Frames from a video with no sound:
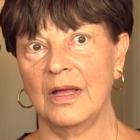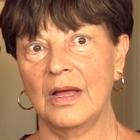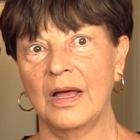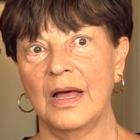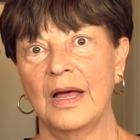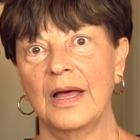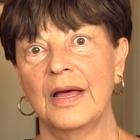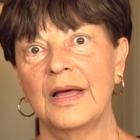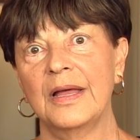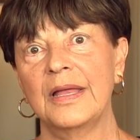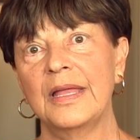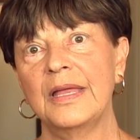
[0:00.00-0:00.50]

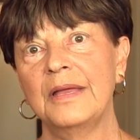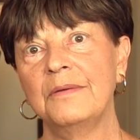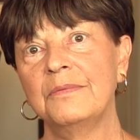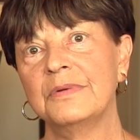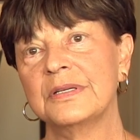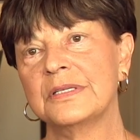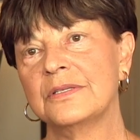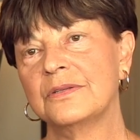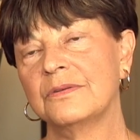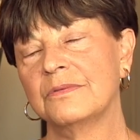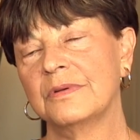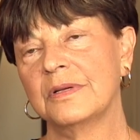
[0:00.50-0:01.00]
Uh, he
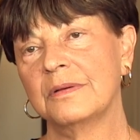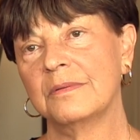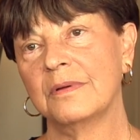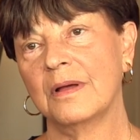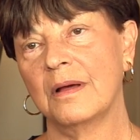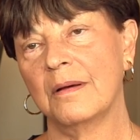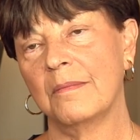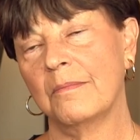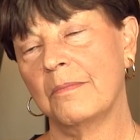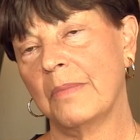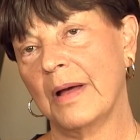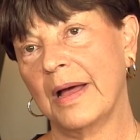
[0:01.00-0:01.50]
was doing
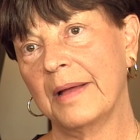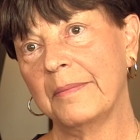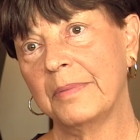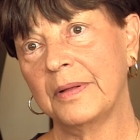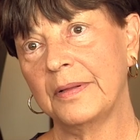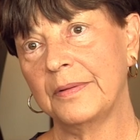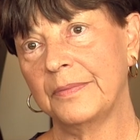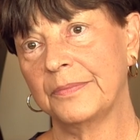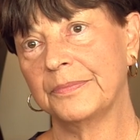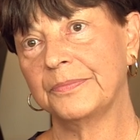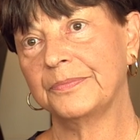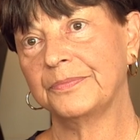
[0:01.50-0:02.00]
um,
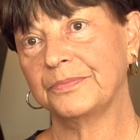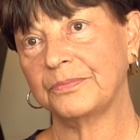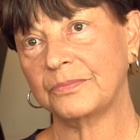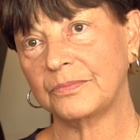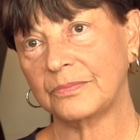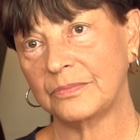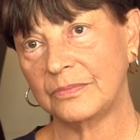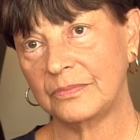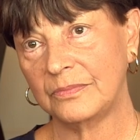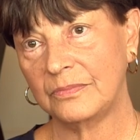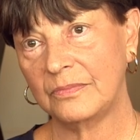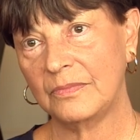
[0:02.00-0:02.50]
Bible.
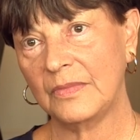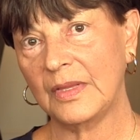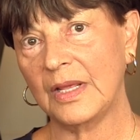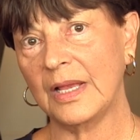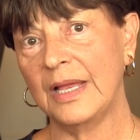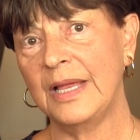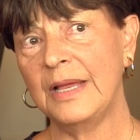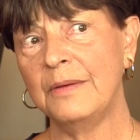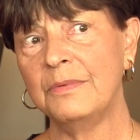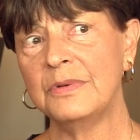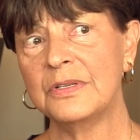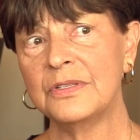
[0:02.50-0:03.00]

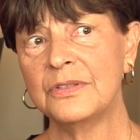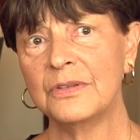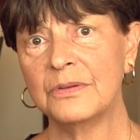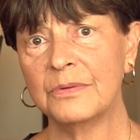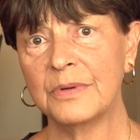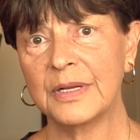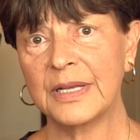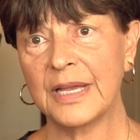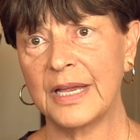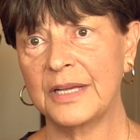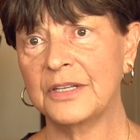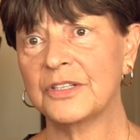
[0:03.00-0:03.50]
He was
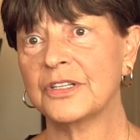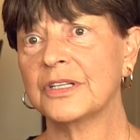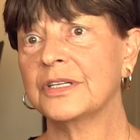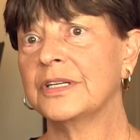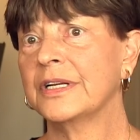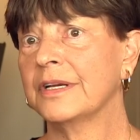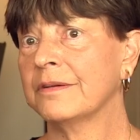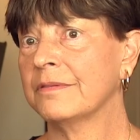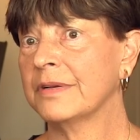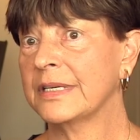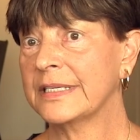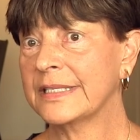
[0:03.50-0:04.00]
doing ancient
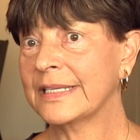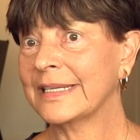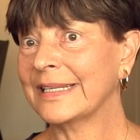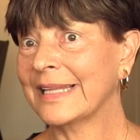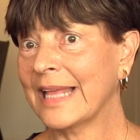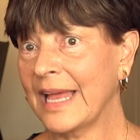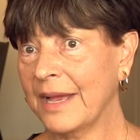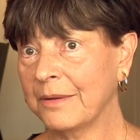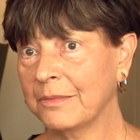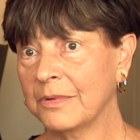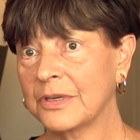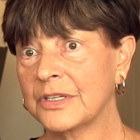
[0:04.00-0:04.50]
Near Eastern
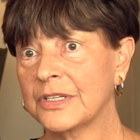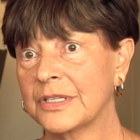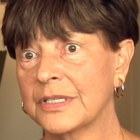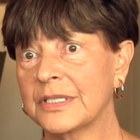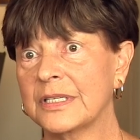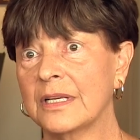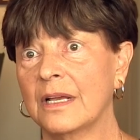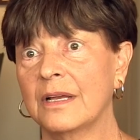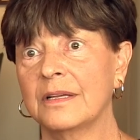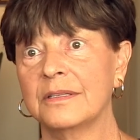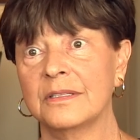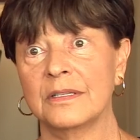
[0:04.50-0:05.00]

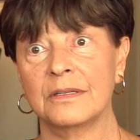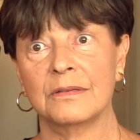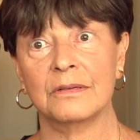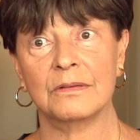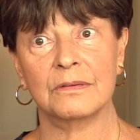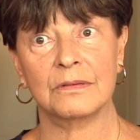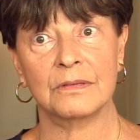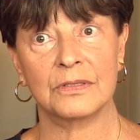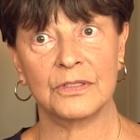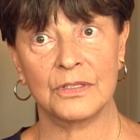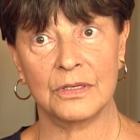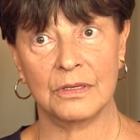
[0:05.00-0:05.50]
languages
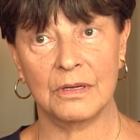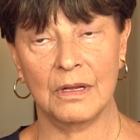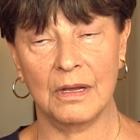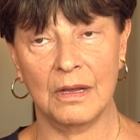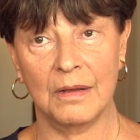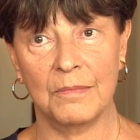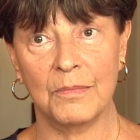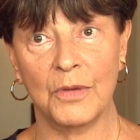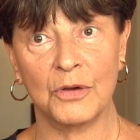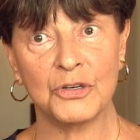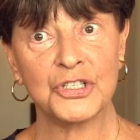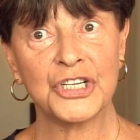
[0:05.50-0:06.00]
under
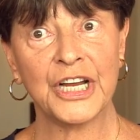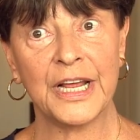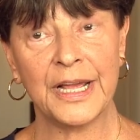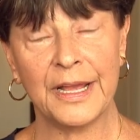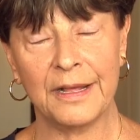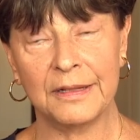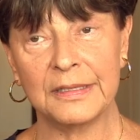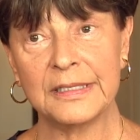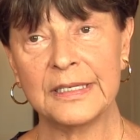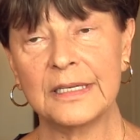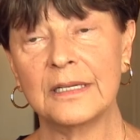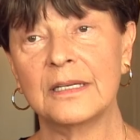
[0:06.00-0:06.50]
uh, Moshe
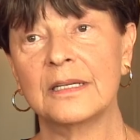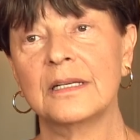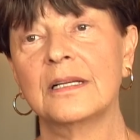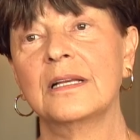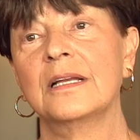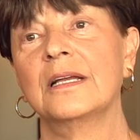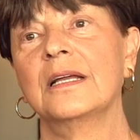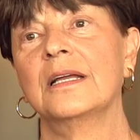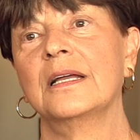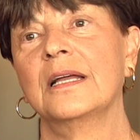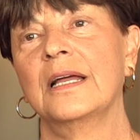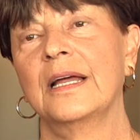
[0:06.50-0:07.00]
Held
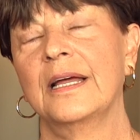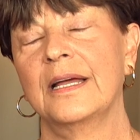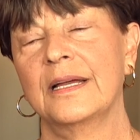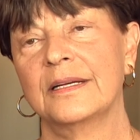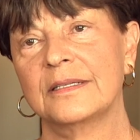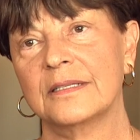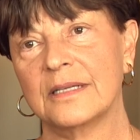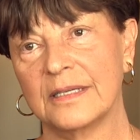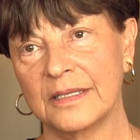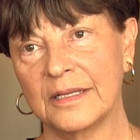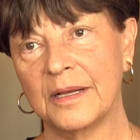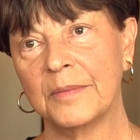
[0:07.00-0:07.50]

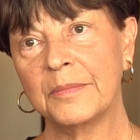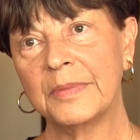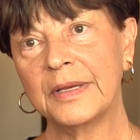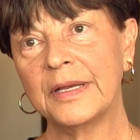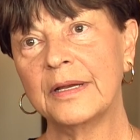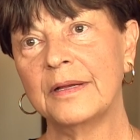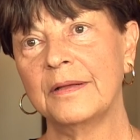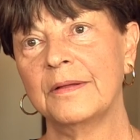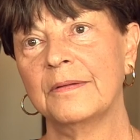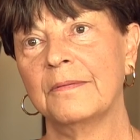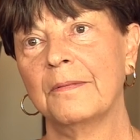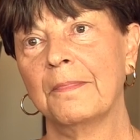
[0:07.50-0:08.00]
at
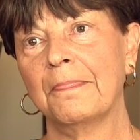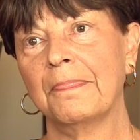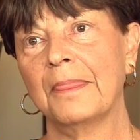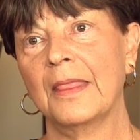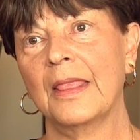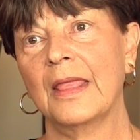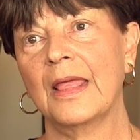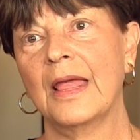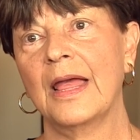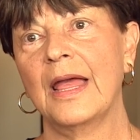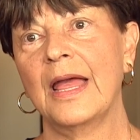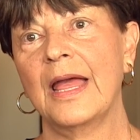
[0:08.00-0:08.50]
Columbia,
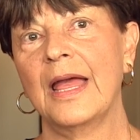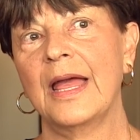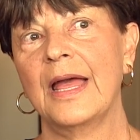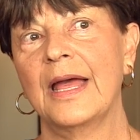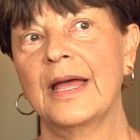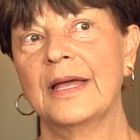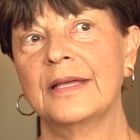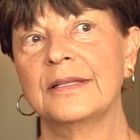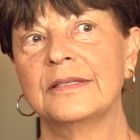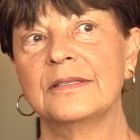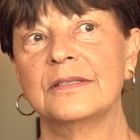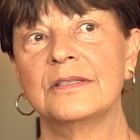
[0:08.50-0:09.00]

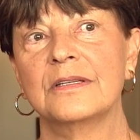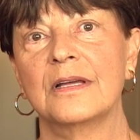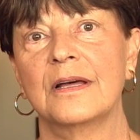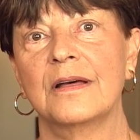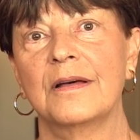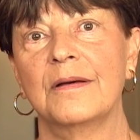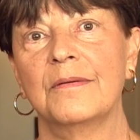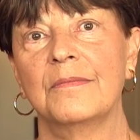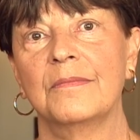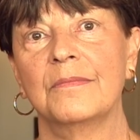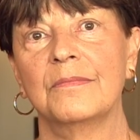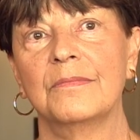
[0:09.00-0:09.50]
and
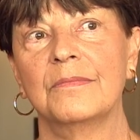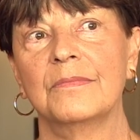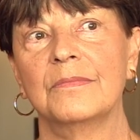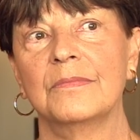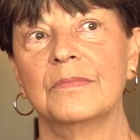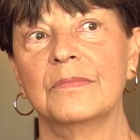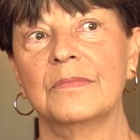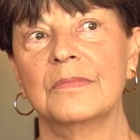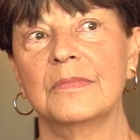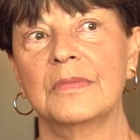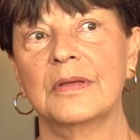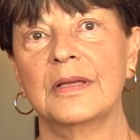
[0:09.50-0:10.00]
um,
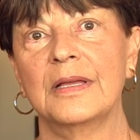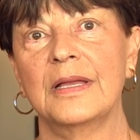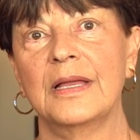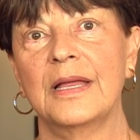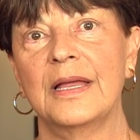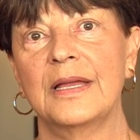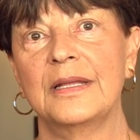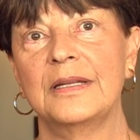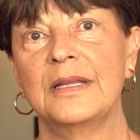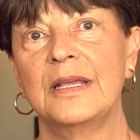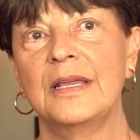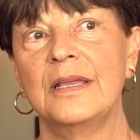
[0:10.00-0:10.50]

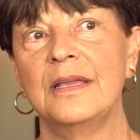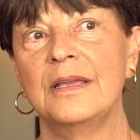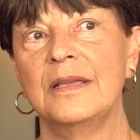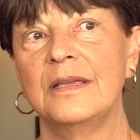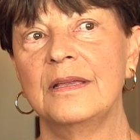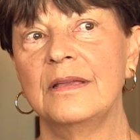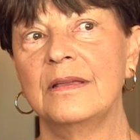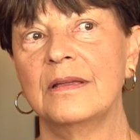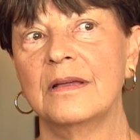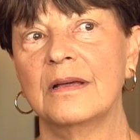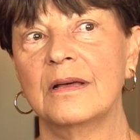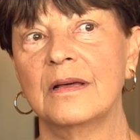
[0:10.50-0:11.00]
and
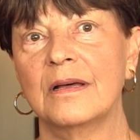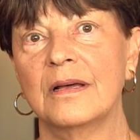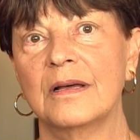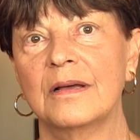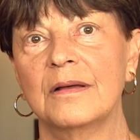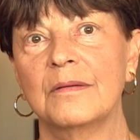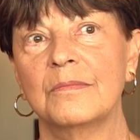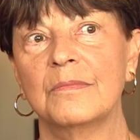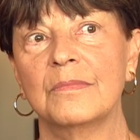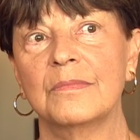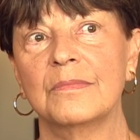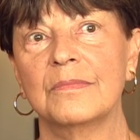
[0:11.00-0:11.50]
he
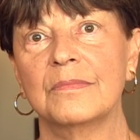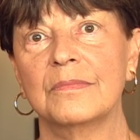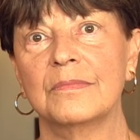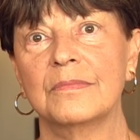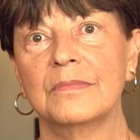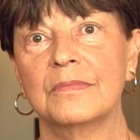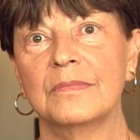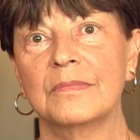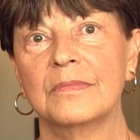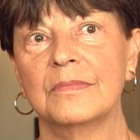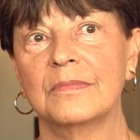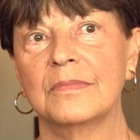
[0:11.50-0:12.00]

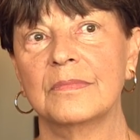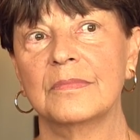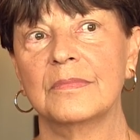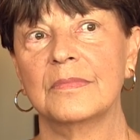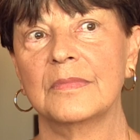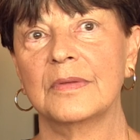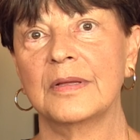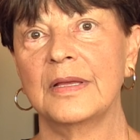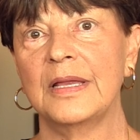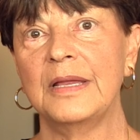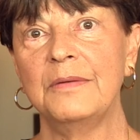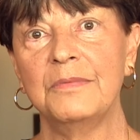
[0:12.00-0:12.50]
um,
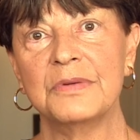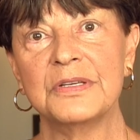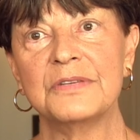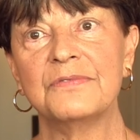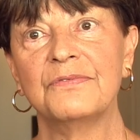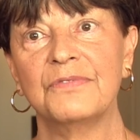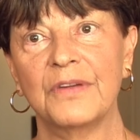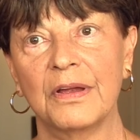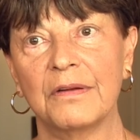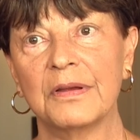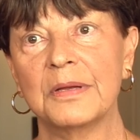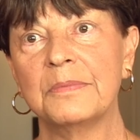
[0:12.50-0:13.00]
he was
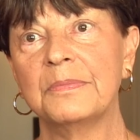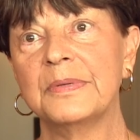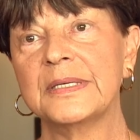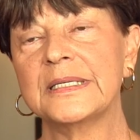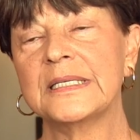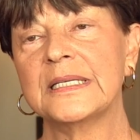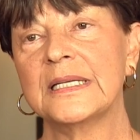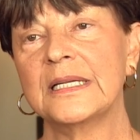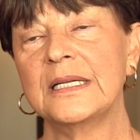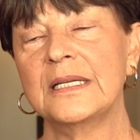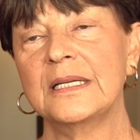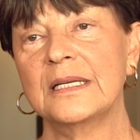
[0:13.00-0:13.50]
very
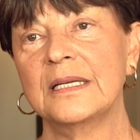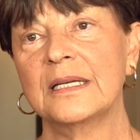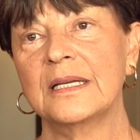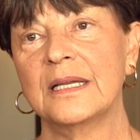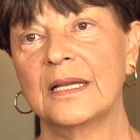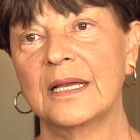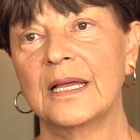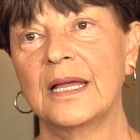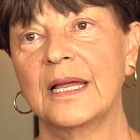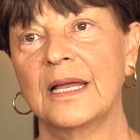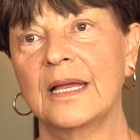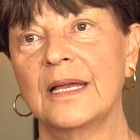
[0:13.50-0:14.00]
busy,
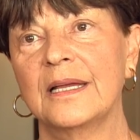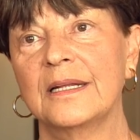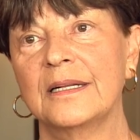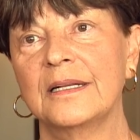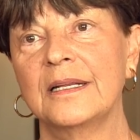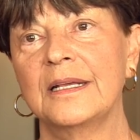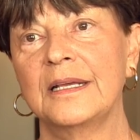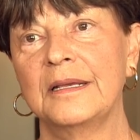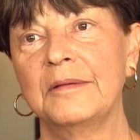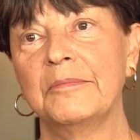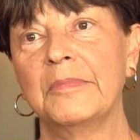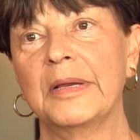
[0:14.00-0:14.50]

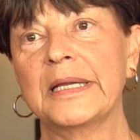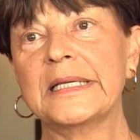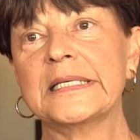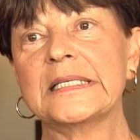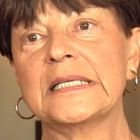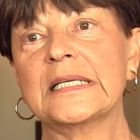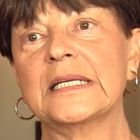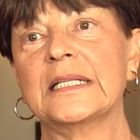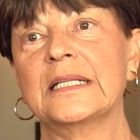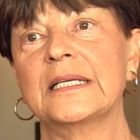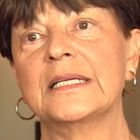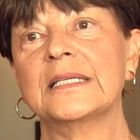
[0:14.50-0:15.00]
and he
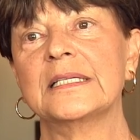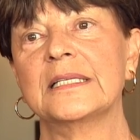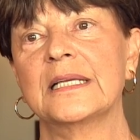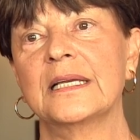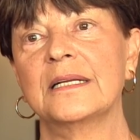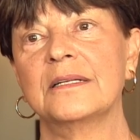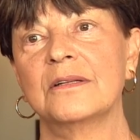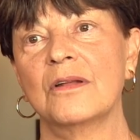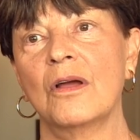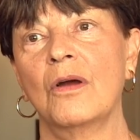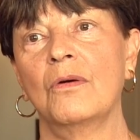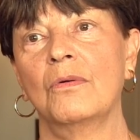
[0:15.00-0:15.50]
basically
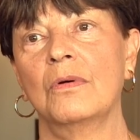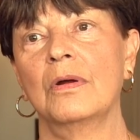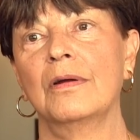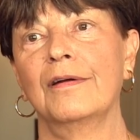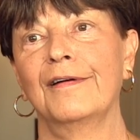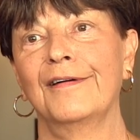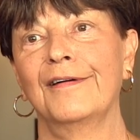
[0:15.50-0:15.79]
said no.